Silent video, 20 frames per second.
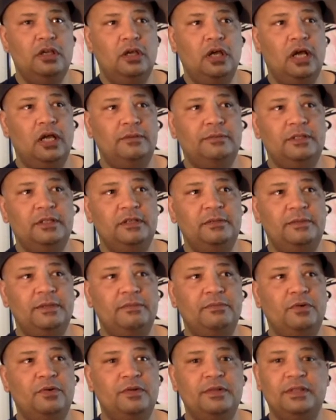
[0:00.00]
Um, a little
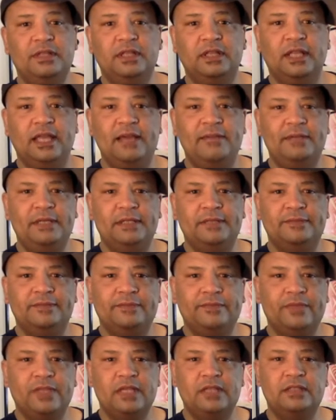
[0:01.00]
bit more of the lemon.
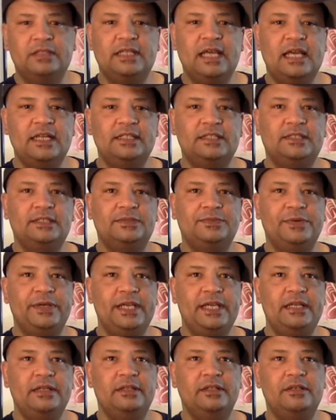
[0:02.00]
It's not as
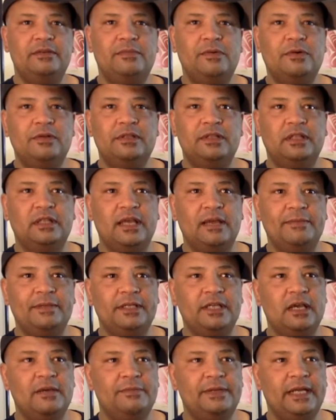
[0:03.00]
sweet. A little more of the
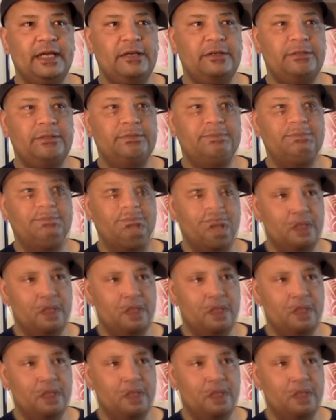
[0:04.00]
lemon coming out.